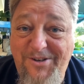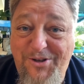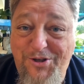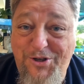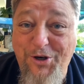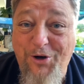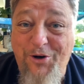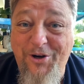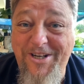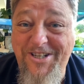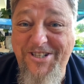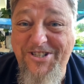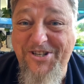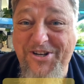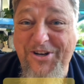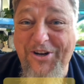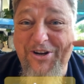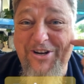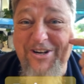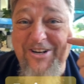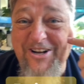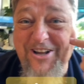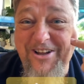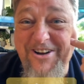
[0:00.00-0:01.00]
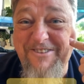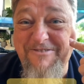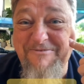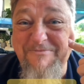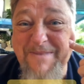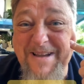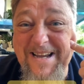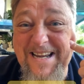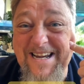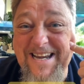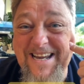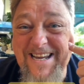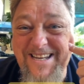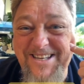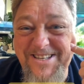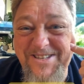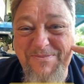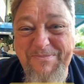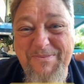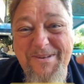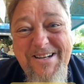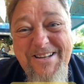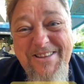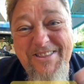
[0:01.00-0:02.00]
Joint's got a lot of meanings,
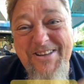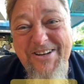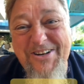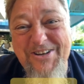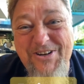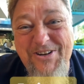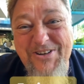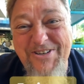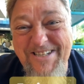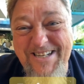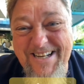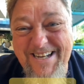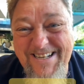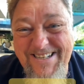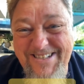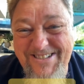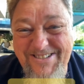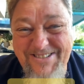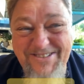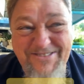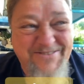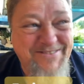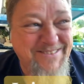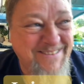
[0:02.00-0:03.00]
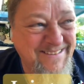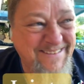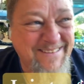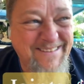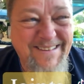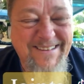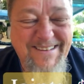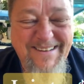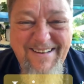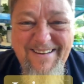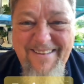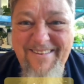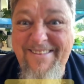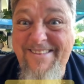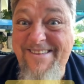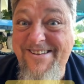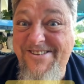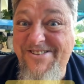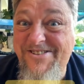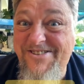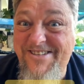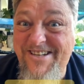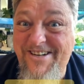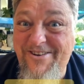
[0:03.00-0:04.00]
but in the context of this
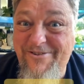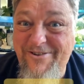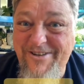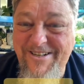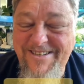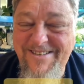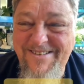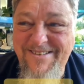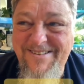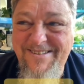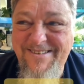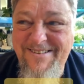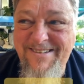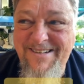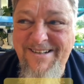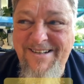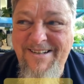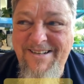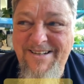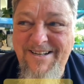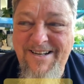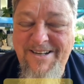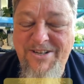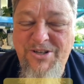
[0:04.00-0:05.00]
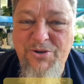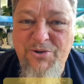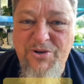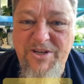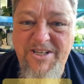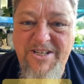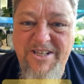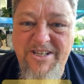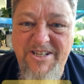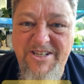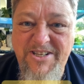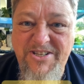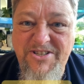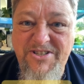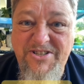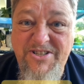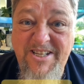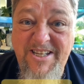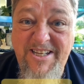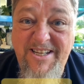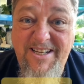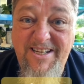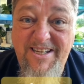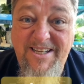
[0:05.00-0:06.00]
series, a joint is
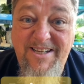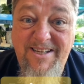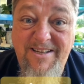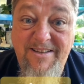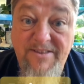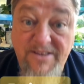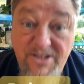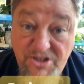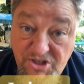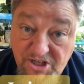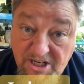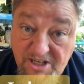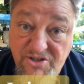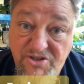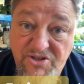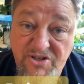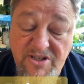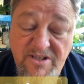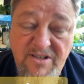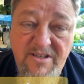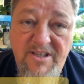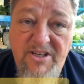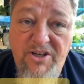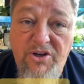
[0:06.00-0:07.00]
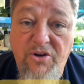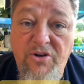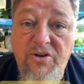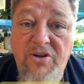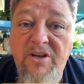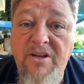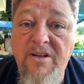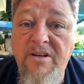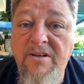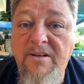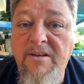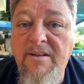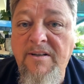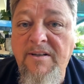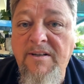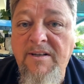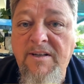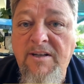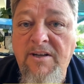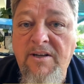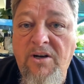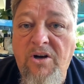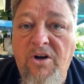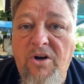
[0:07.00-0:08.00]
the junction, the union
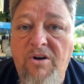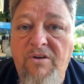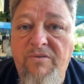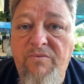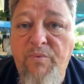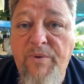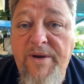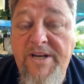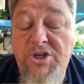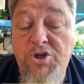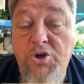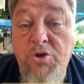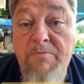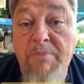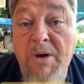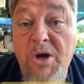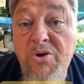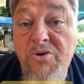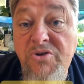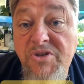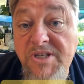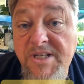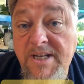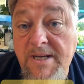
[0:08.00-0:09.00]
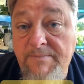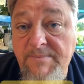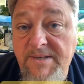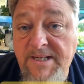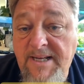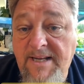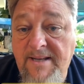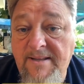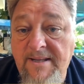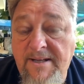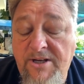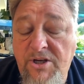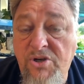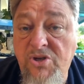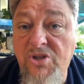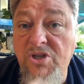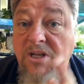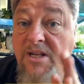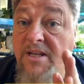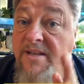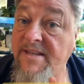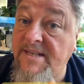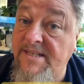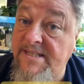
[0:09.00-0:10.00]
of where two bones come together.
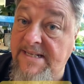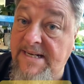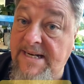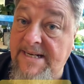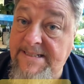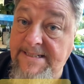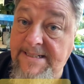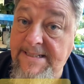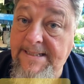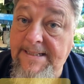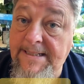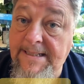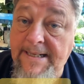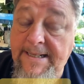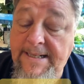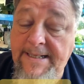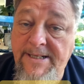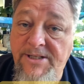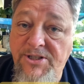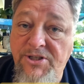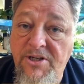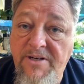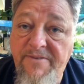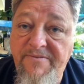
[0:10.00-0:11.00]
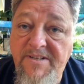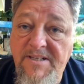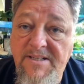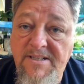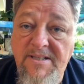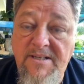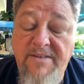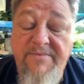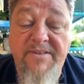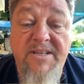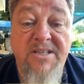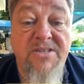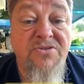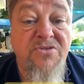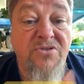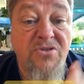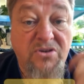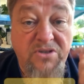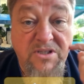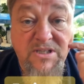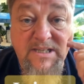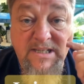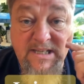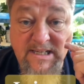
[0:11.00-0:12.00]
Usually there's an articulating surface, and if there's
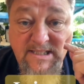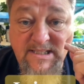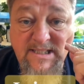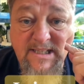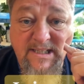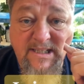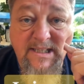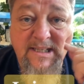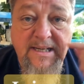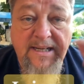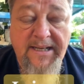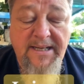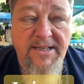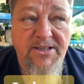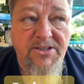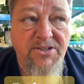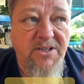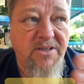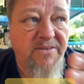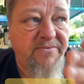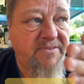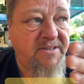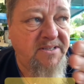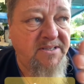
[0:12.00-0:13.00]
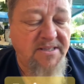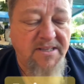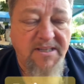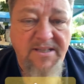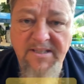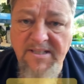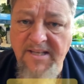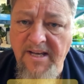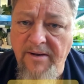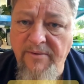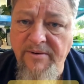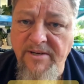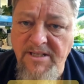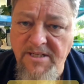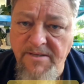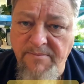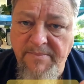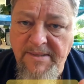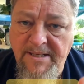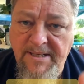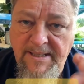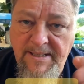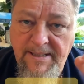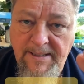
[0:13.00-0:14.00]
not an articulating surface, there's going to
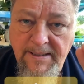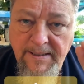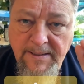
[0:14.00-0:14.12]
be